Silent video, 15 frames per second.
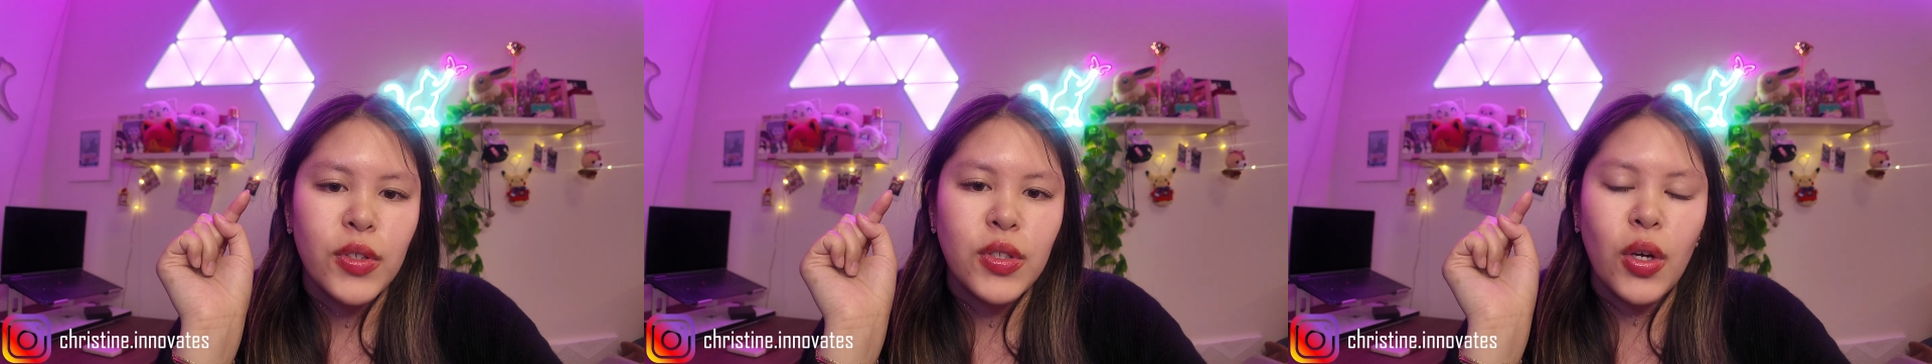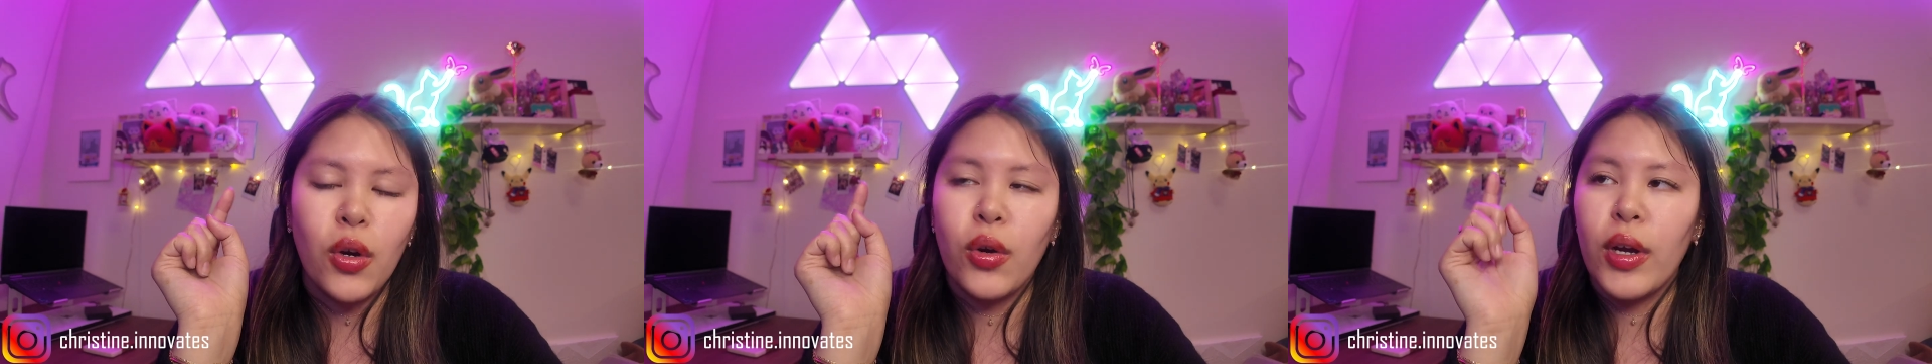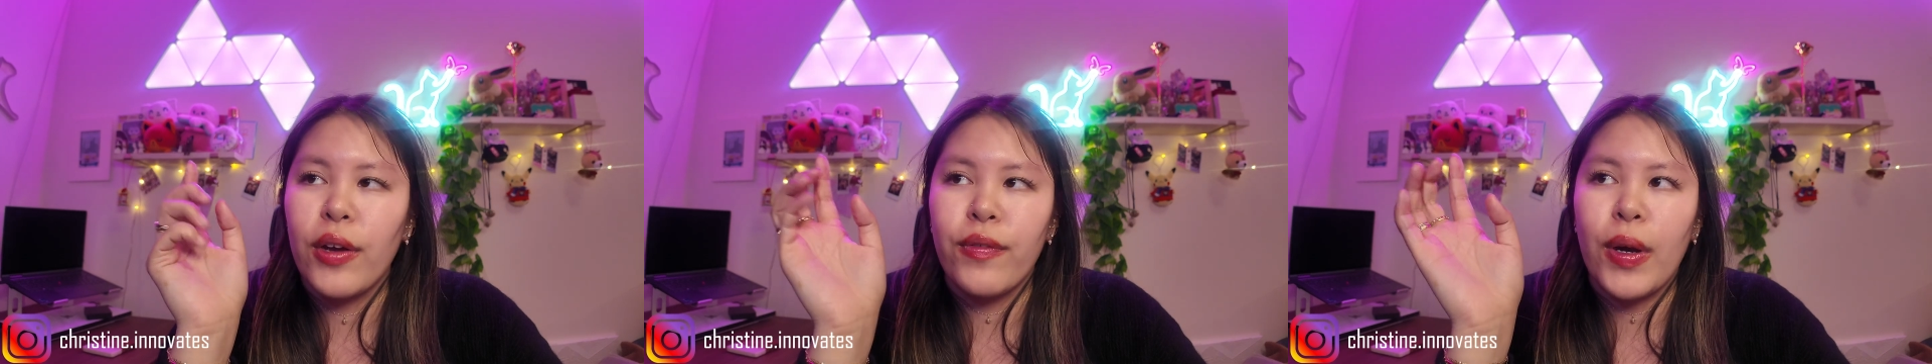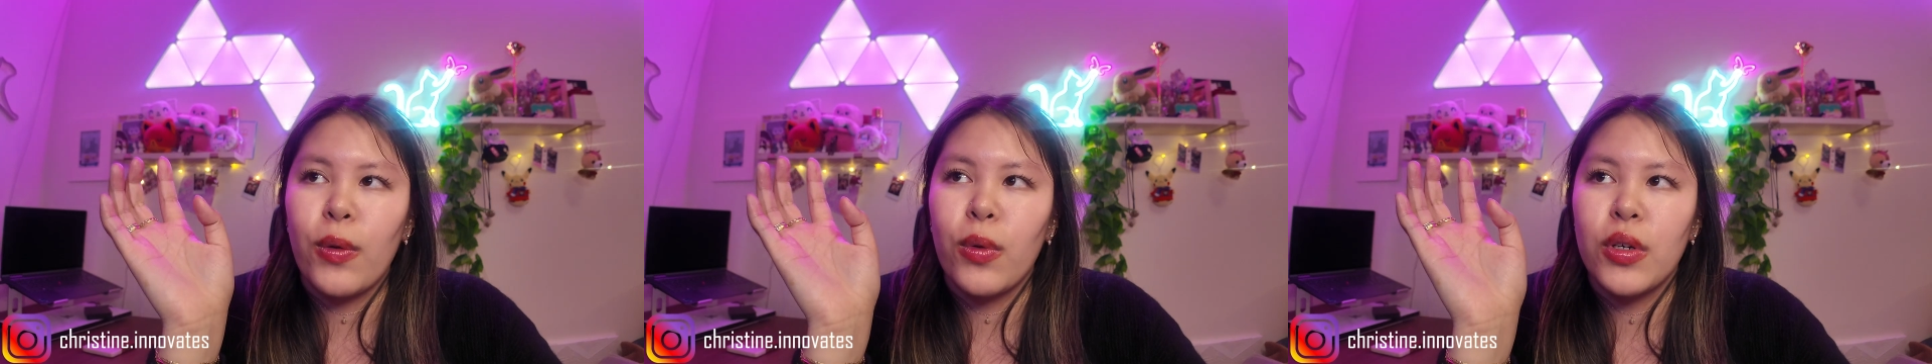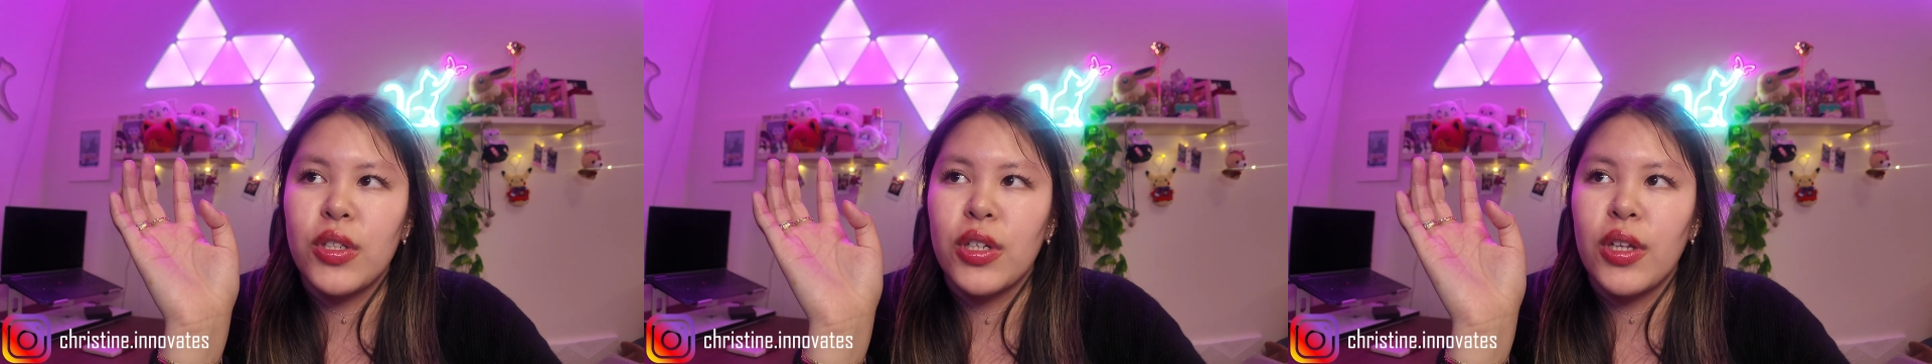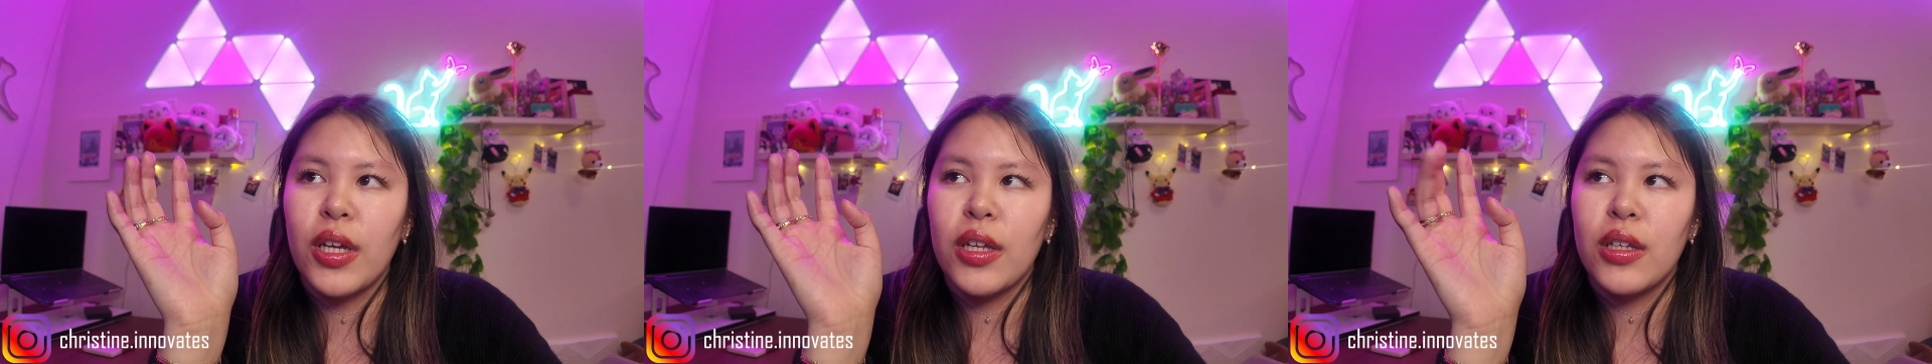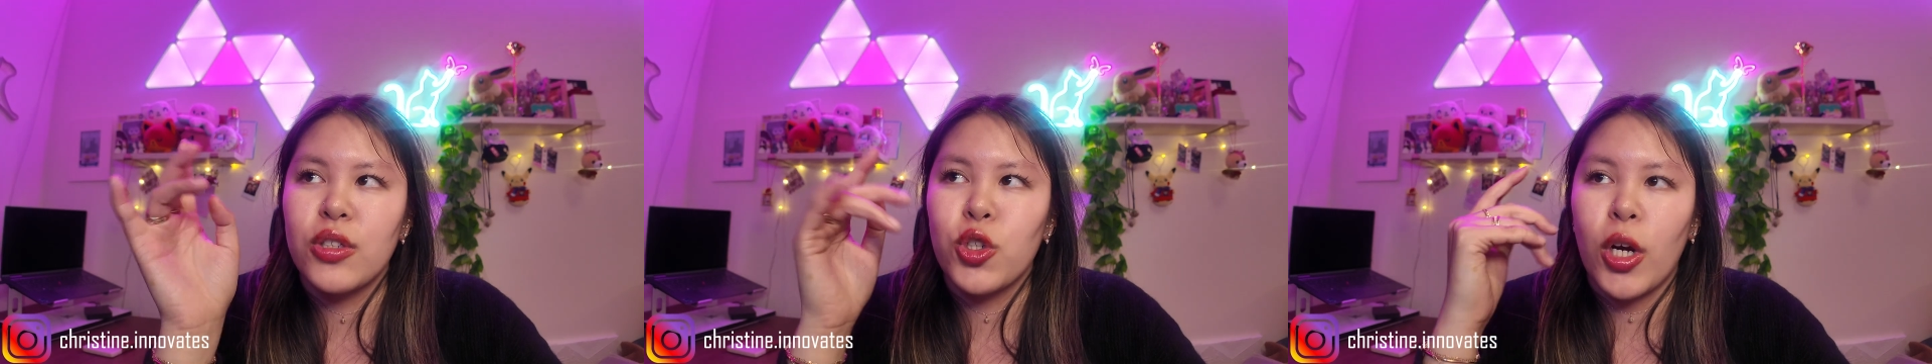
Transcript: So if I were to, like,